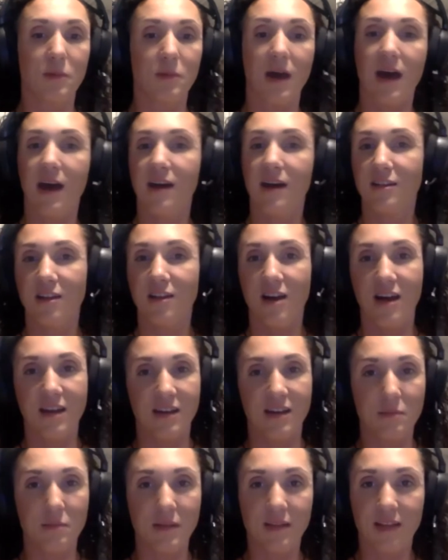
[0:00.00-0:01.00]
pile
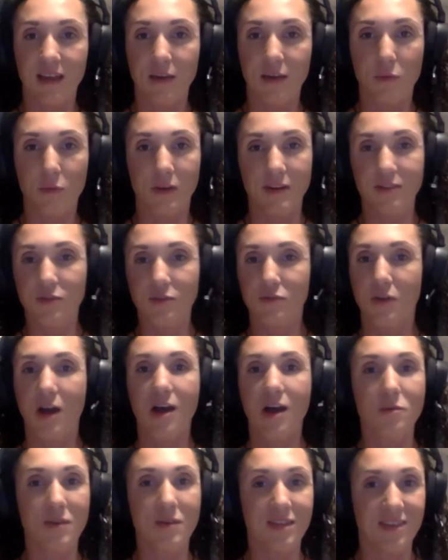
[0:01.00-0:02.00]
on and be like, what is
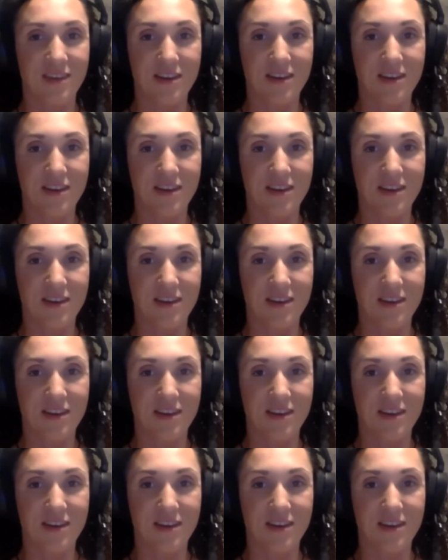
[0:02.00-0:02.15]
wrong with you?